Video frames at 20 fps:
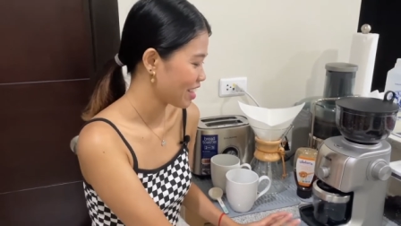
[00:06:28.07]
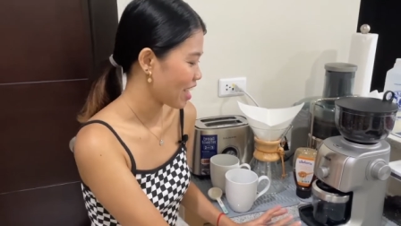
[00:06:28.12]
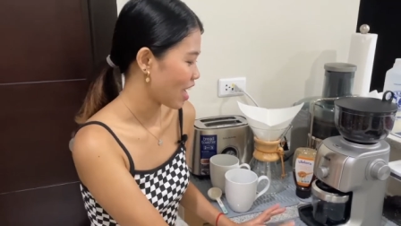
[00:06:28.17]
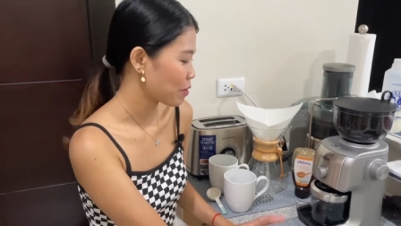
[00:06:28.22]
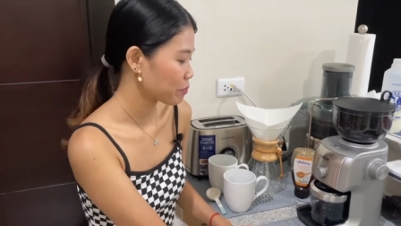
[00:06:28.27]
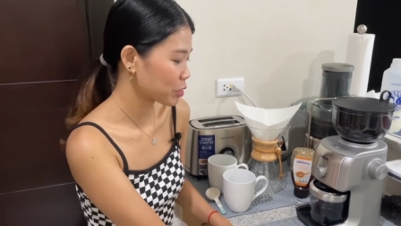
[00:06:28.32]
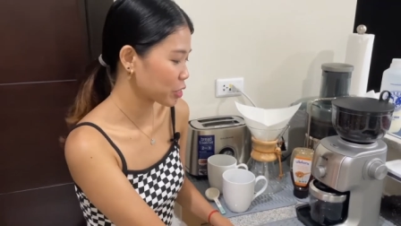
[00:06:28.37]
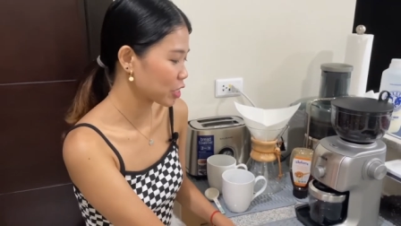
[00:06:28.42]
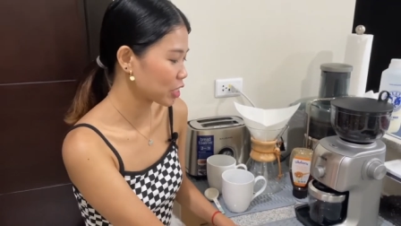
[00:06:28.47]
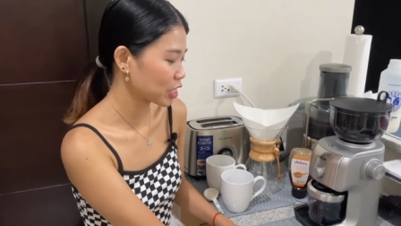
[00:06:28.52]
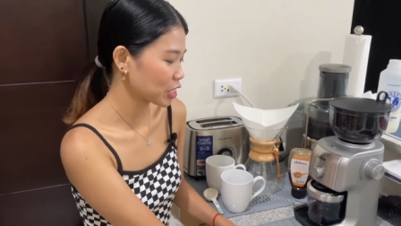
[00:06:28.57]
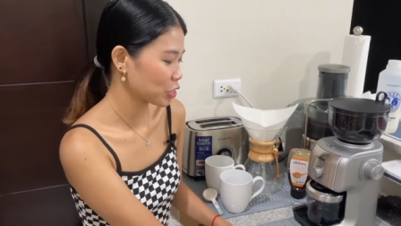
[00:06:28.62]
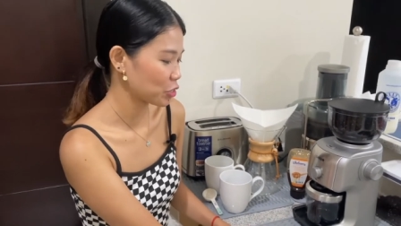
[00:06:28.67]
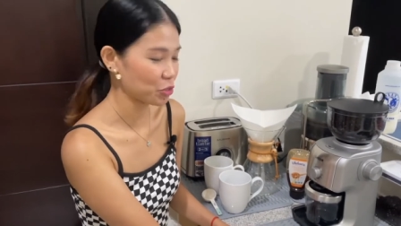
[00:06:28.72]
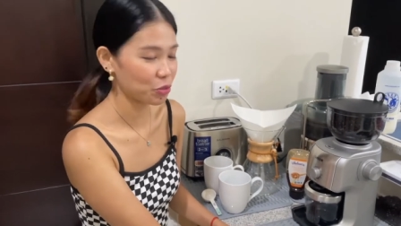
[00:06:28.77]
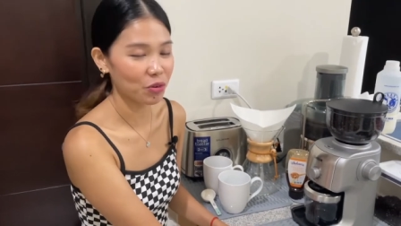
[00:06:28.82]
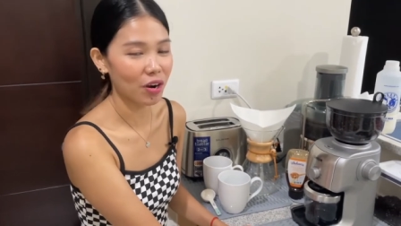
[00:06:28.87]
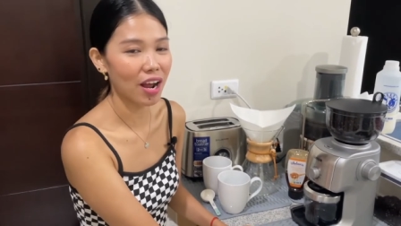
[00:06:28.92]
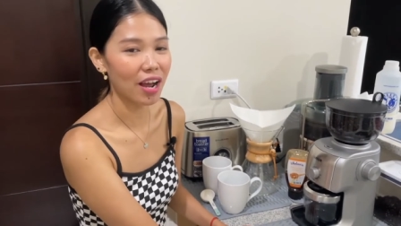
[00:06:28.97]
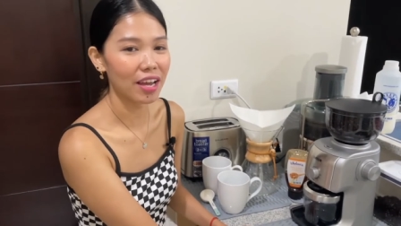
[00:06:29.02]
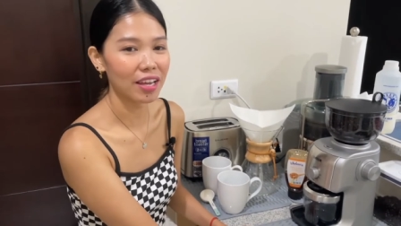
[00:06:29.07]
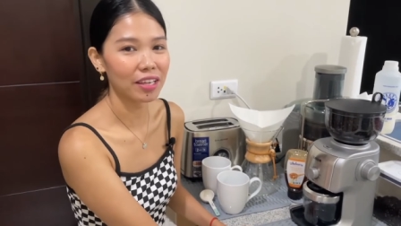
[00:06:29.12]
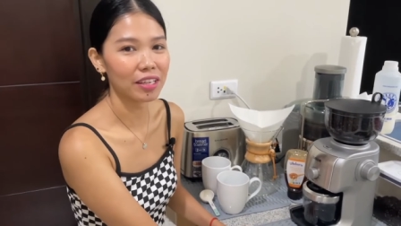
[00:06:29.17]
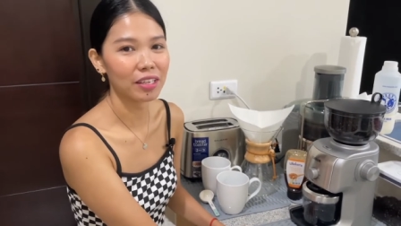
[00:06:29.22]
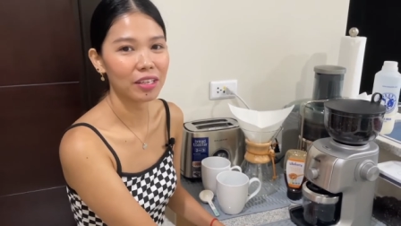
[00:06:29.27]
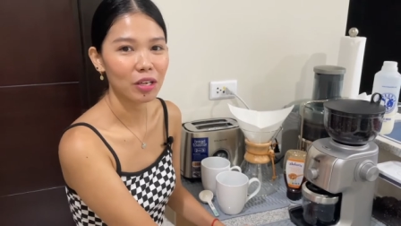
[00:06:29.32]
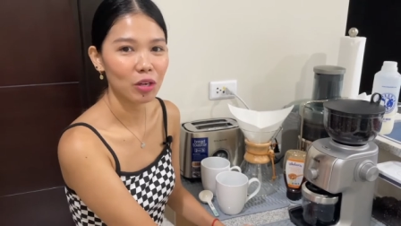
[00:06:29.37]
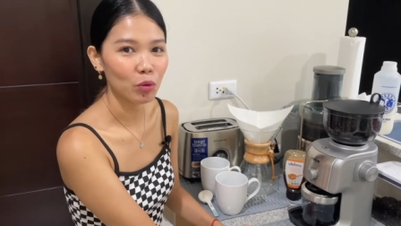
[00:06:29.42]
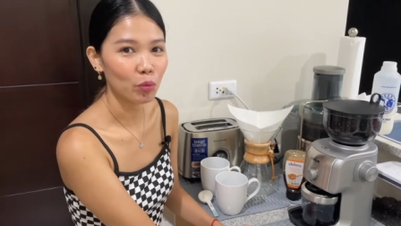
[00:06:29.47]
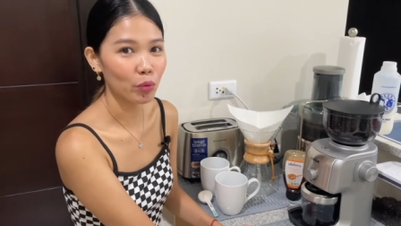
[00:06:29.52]
I'm just gonna try
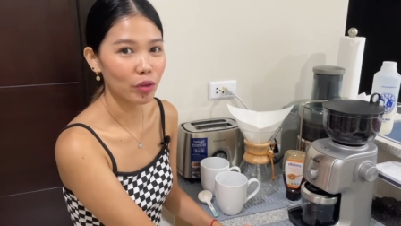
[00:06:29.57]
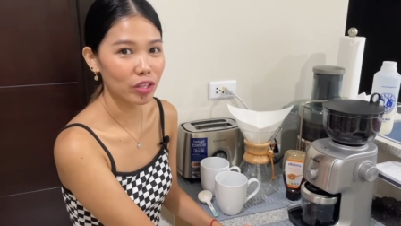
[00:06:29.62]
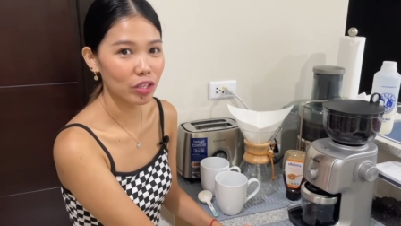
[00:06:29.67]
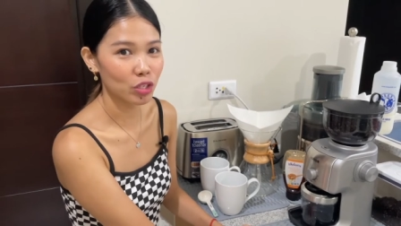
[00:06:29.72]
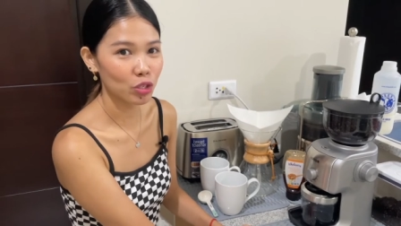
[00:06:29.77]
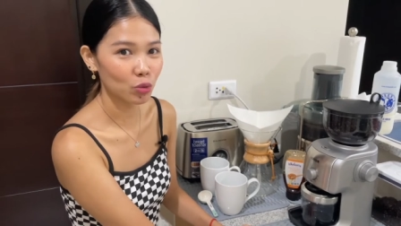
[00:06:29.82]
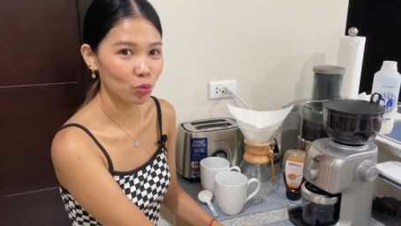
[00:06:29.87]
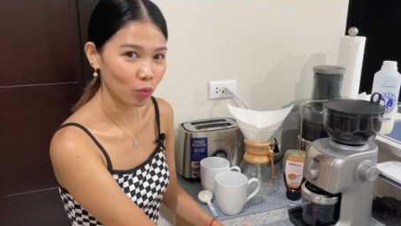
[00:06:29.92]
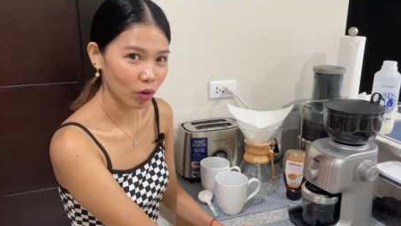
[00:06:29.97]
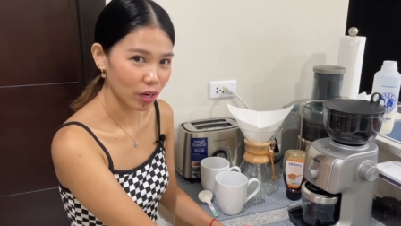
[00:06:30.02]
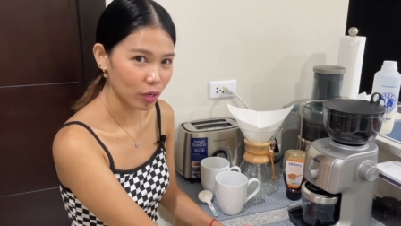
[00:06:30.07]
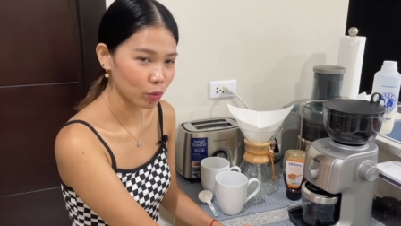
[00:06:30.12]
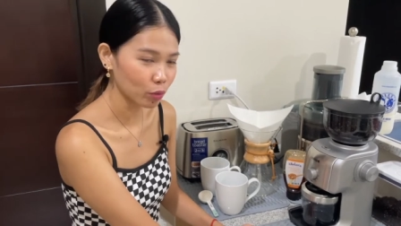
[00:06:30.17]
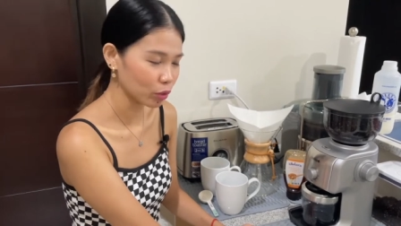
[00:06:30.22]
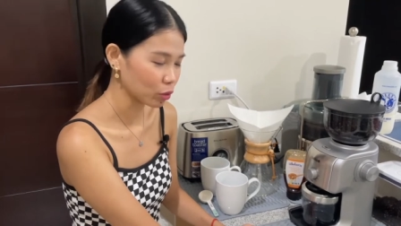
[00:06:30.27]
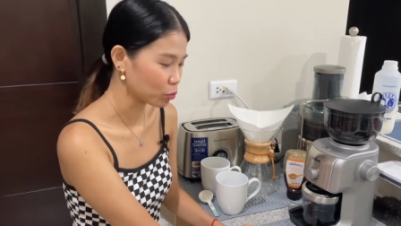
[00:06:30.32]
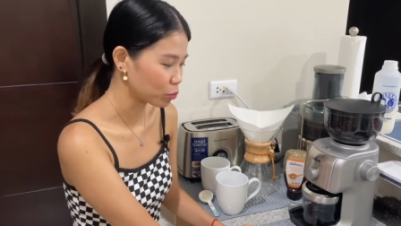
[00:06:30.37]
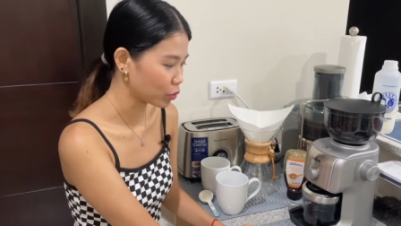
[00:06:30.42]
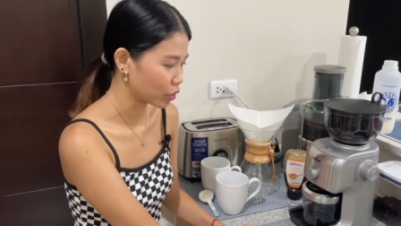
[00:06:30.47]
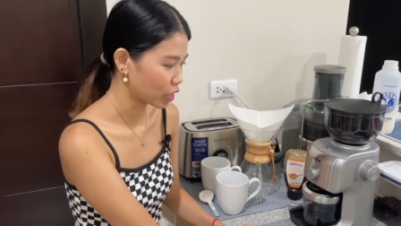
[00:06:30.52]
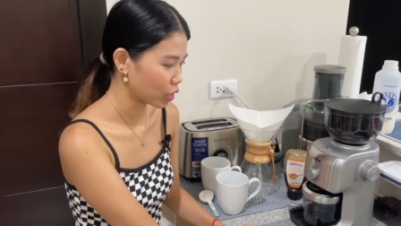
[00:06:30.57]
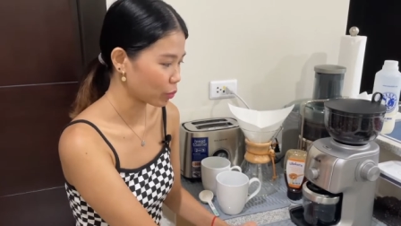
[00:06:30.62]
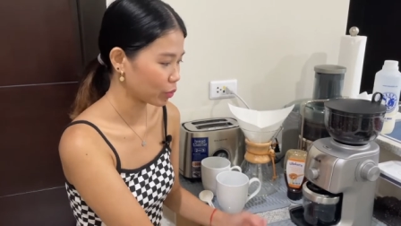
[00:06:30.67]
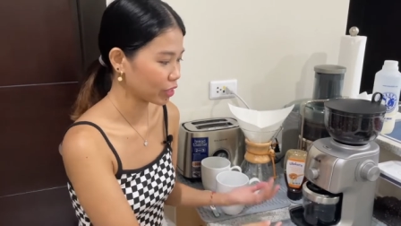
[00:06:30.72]
which one will work.